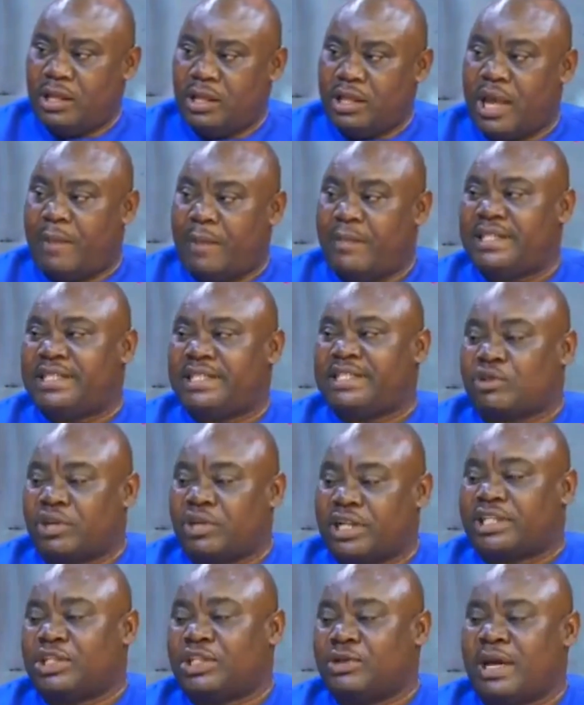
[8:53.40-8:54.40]
You be
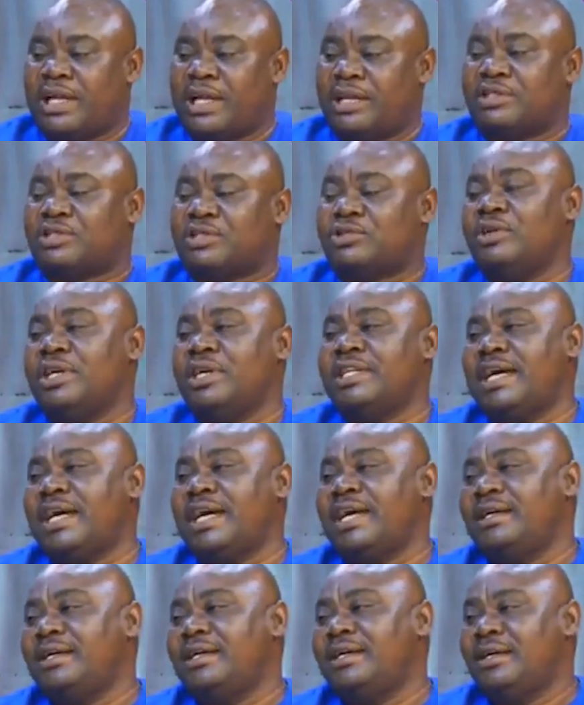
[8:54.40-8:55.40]
disconnect you, I don't see you.
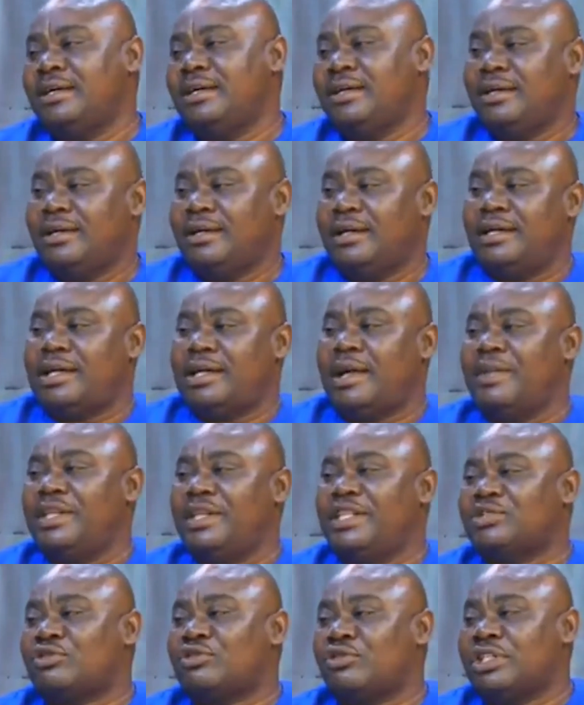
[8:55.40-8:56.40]
You be
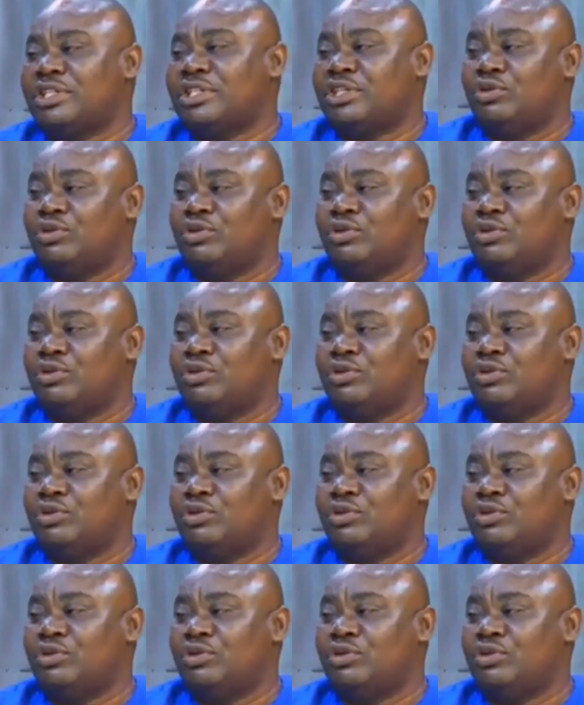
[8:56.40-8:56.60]
disconnect